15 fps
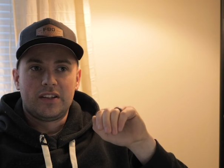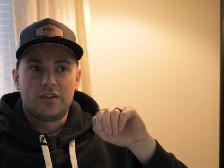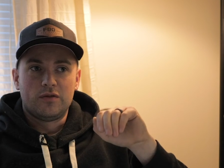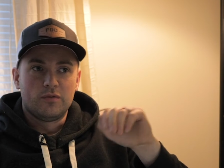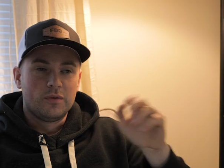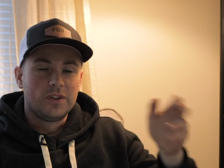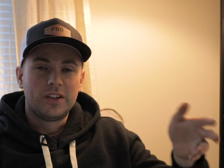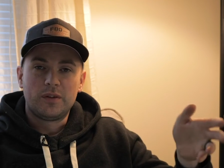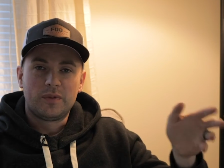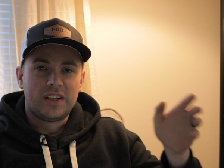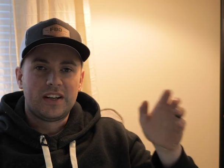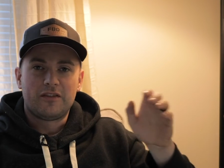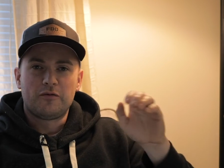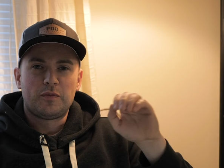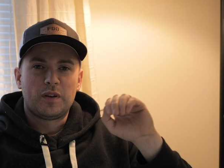you really would
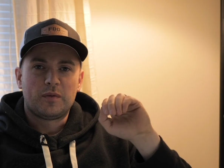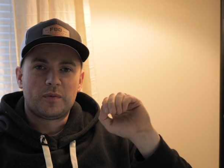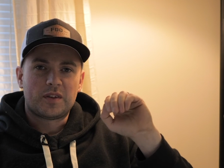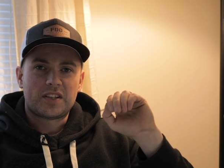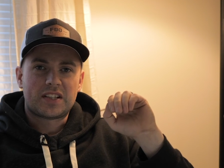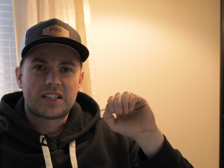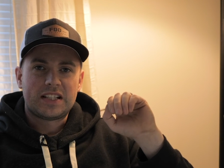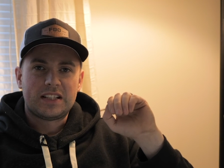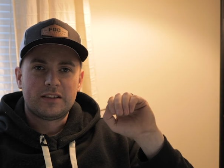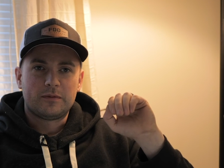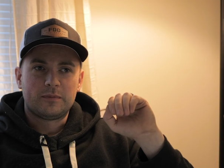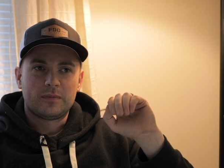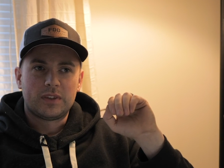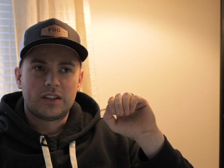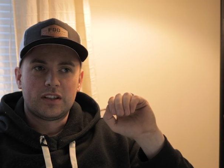never be able to see
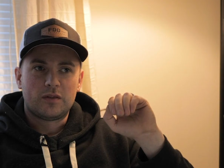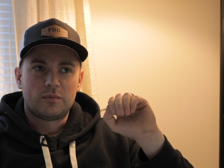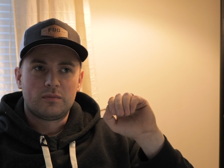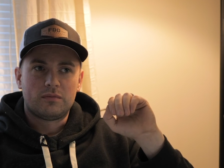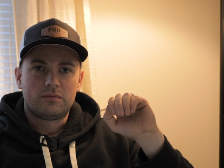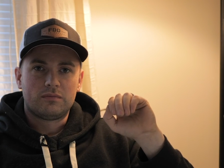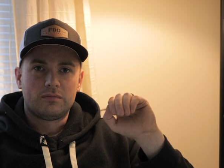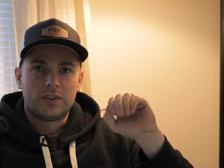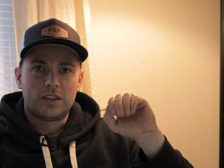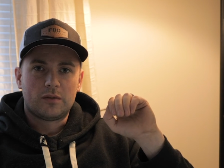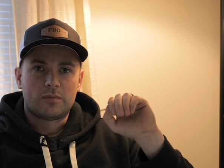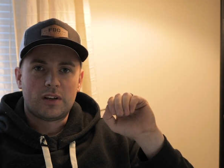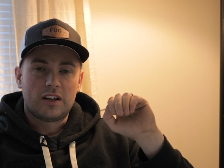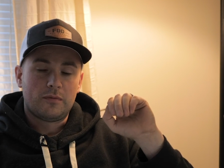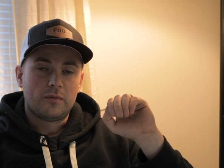him under, you know,
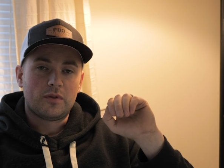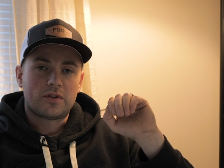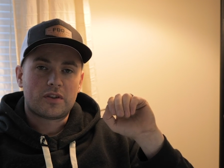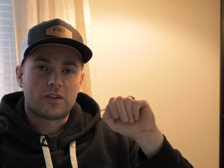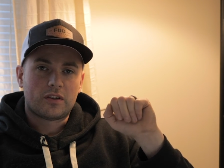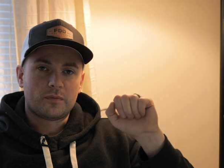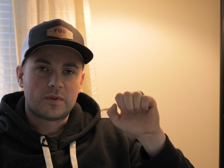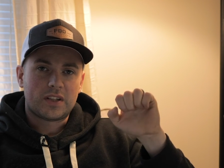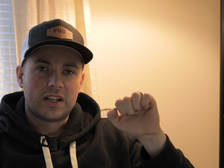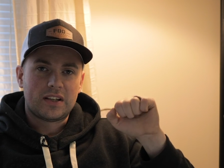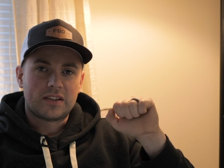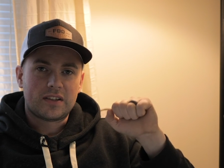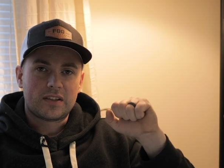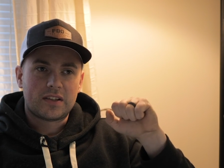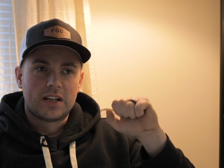probably most
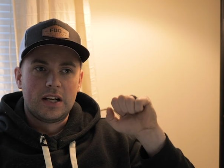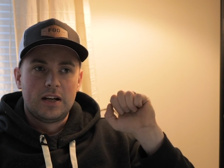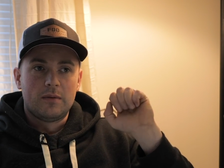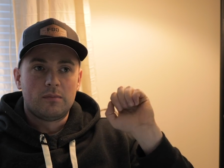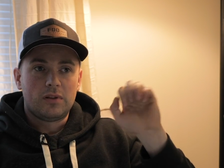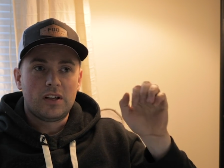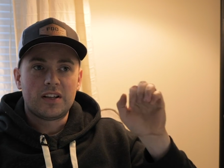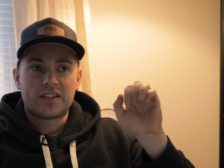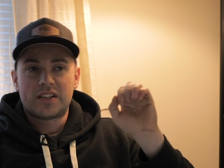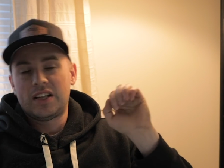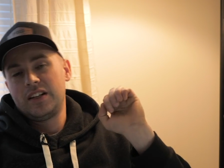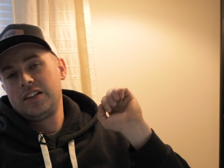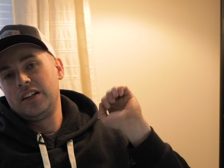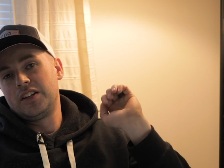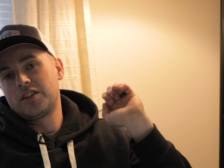circumstances. Plus
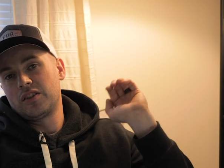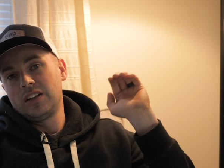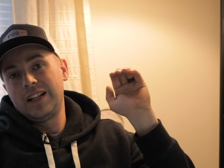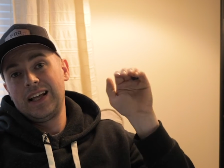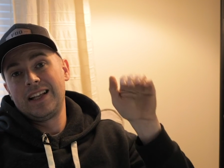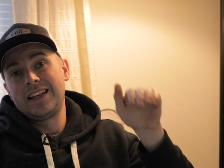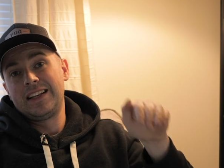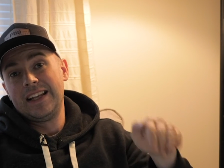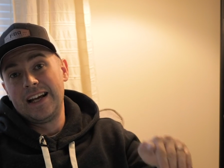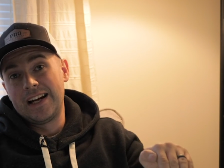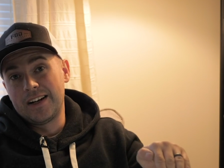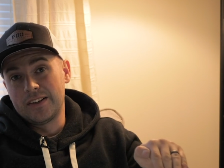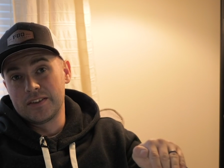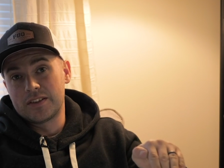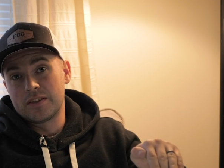that ditch led
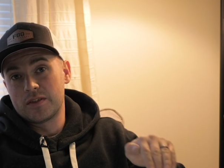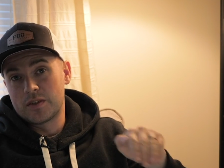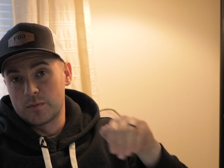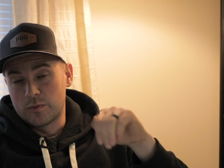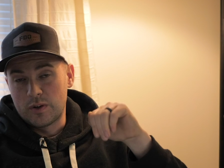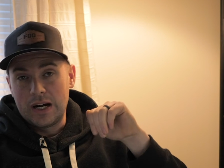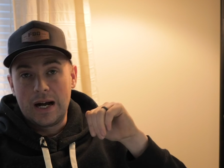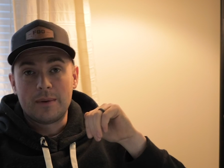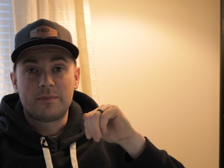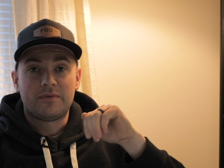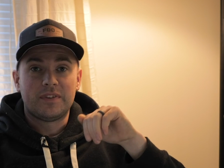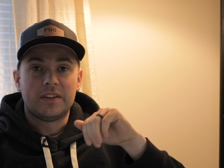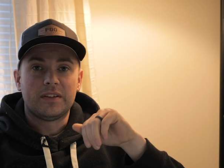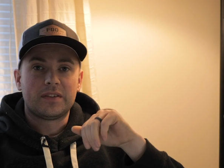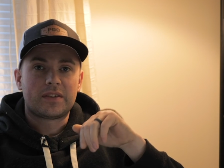down to some crop
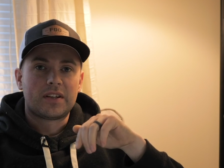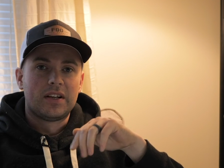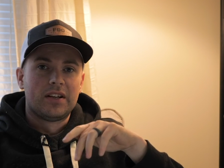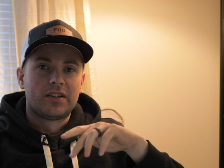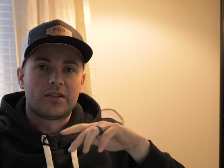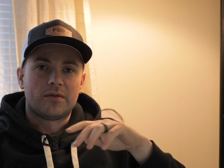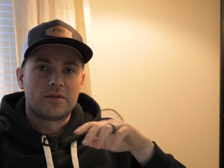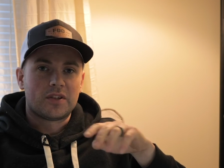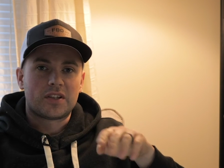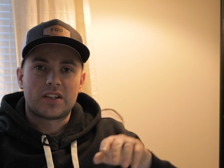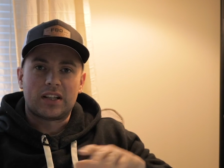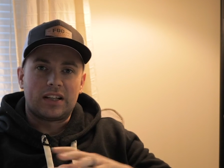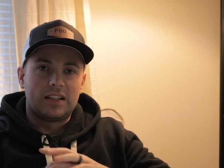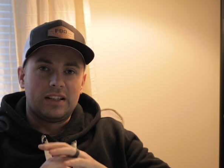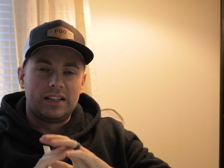fields, so it was just
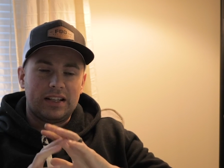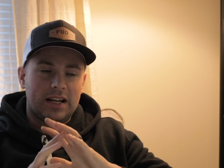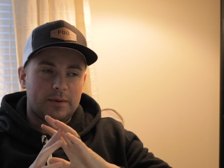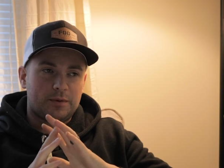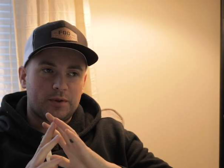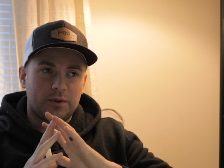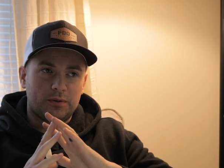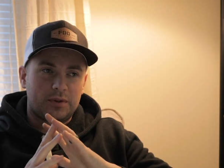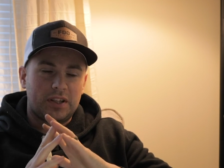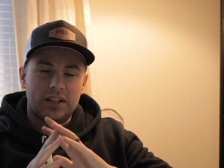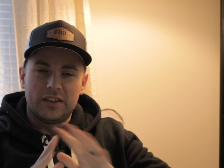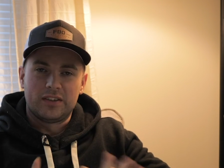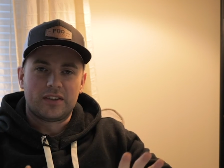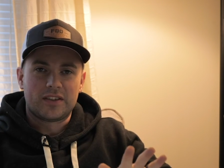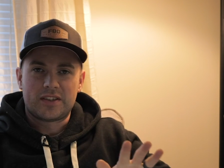like an absolute
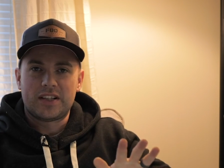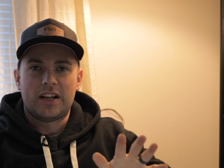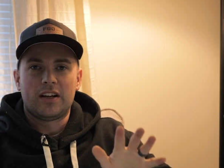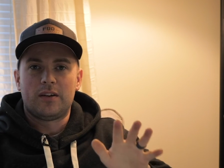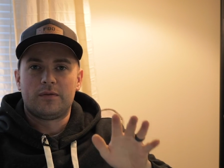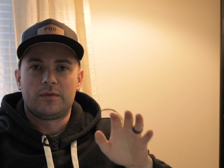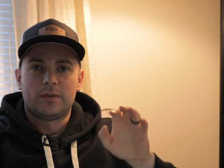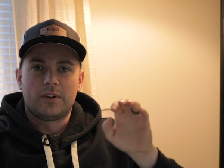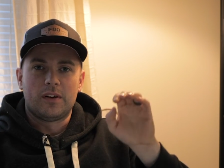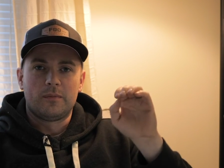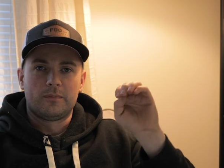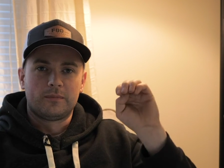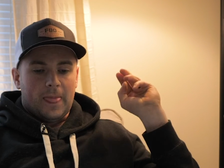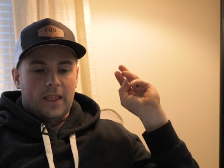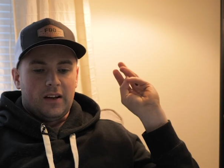killer setup for him.
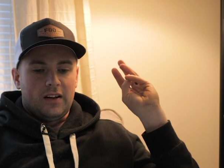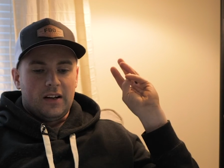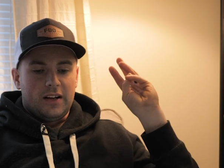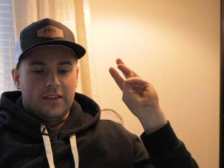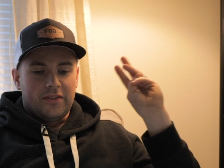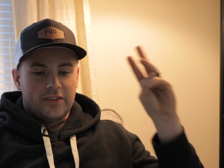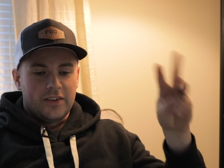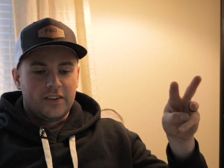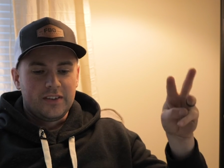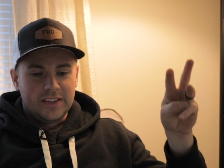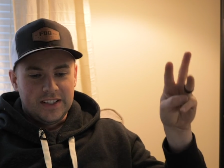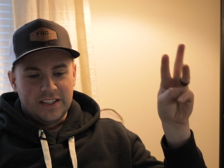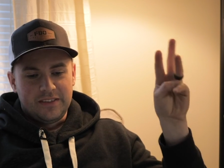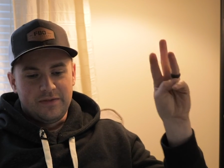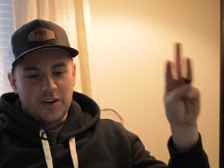
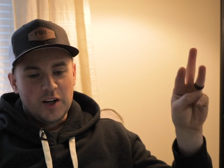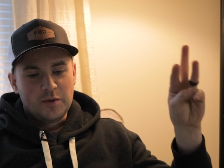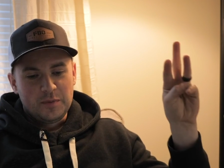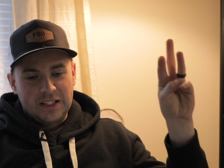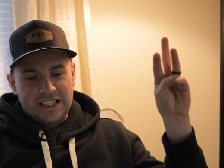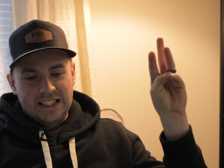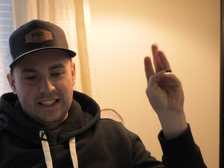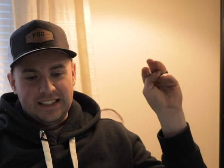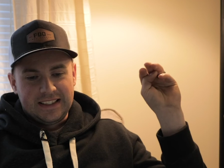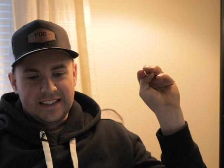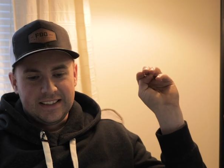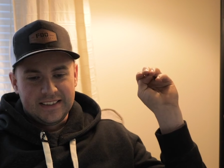Thirdly, farmland.